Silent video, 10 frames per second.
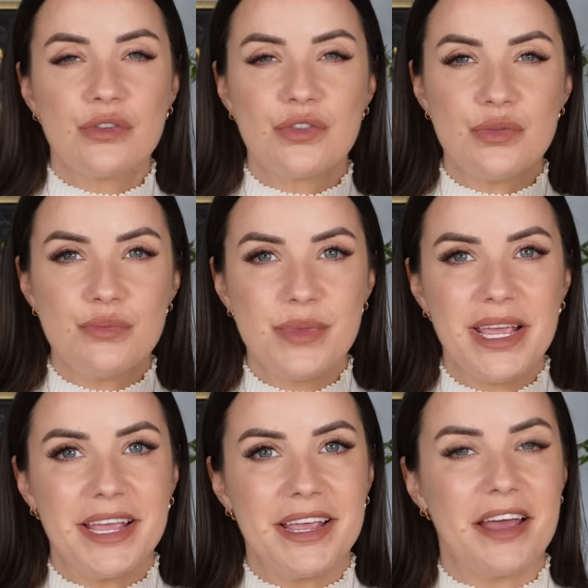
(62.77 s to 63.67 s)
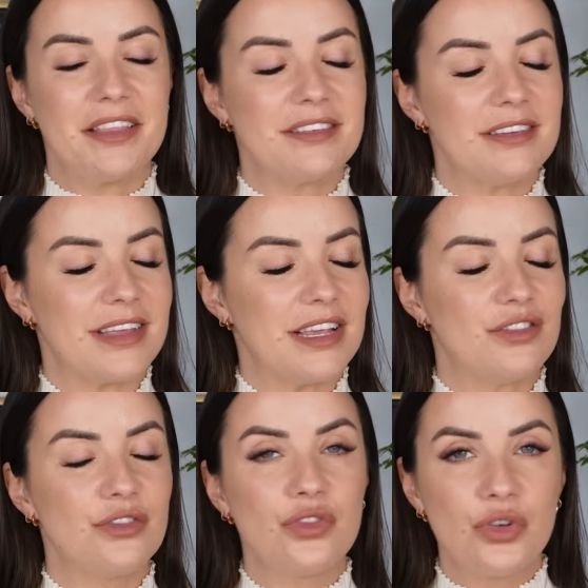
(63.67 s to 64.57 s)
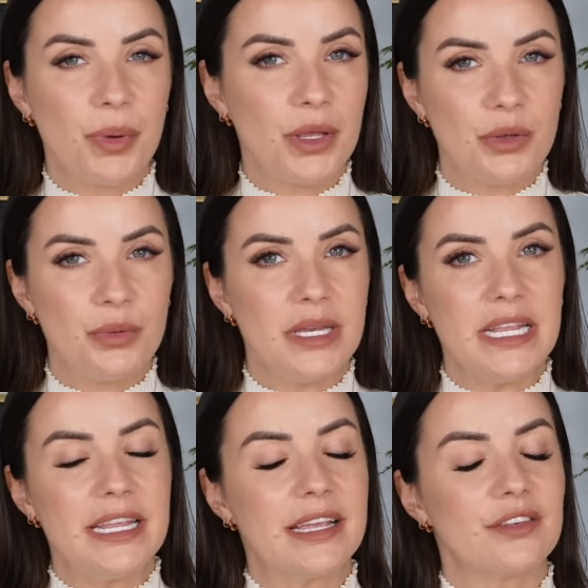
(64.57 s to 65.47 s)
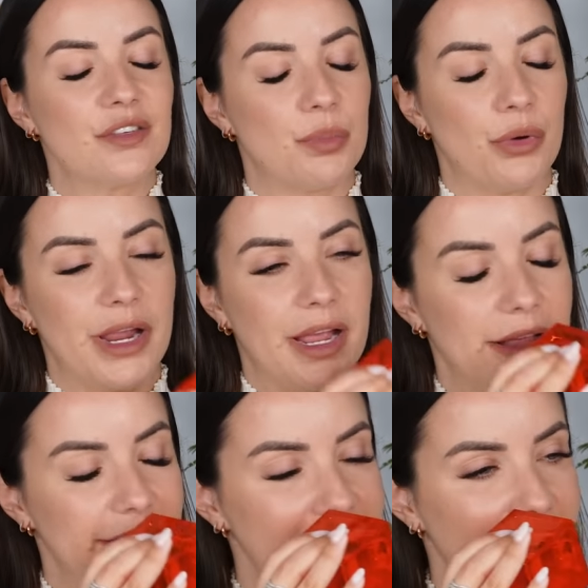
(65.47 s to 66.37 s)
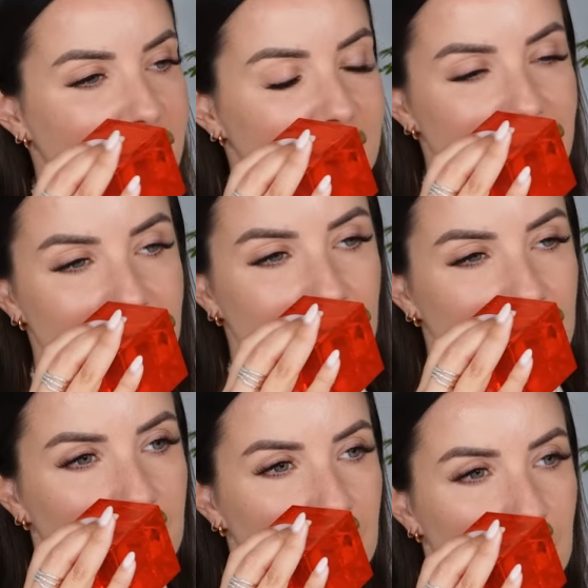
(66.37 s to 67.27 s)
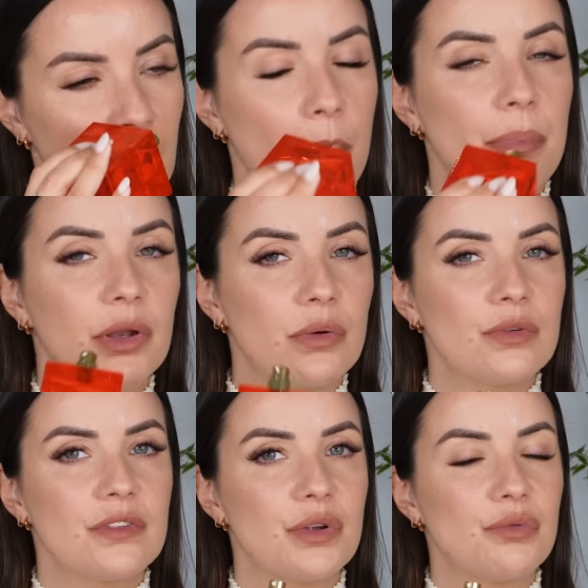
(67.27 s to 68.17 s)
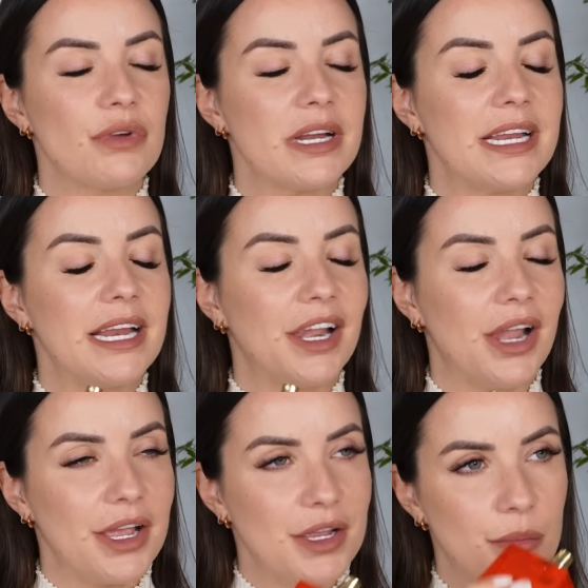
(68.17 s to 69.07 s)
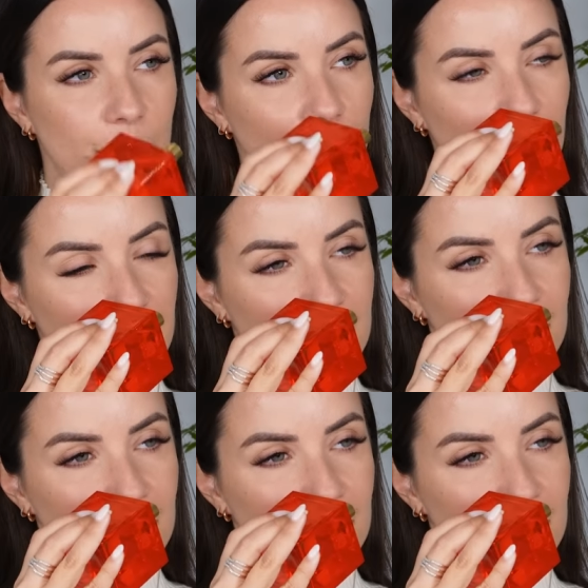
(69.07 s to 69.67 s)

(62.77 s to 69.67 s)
To me, this is a super unique spring scent, but also really likable.